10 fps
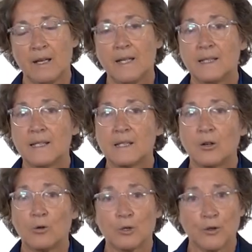It is
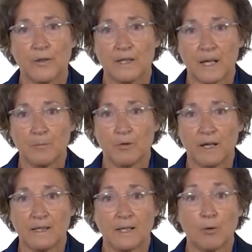also the time of
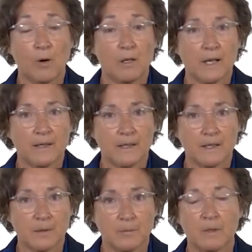
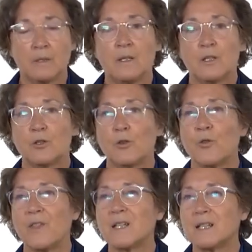antiquarianism, so
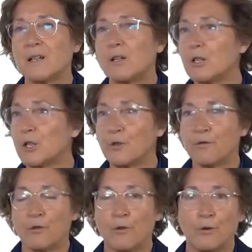the search
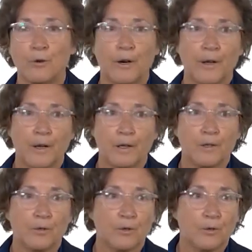for,
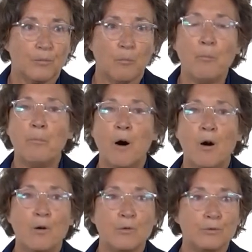
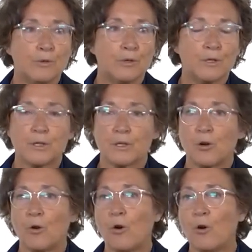bones,
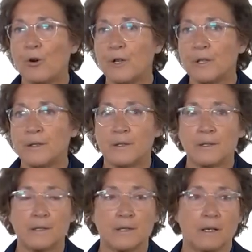
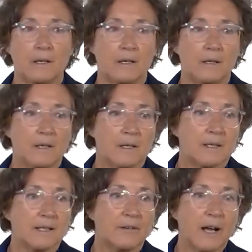coins,
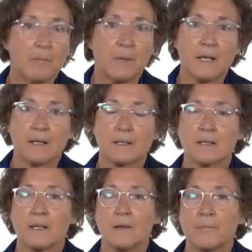ceramics,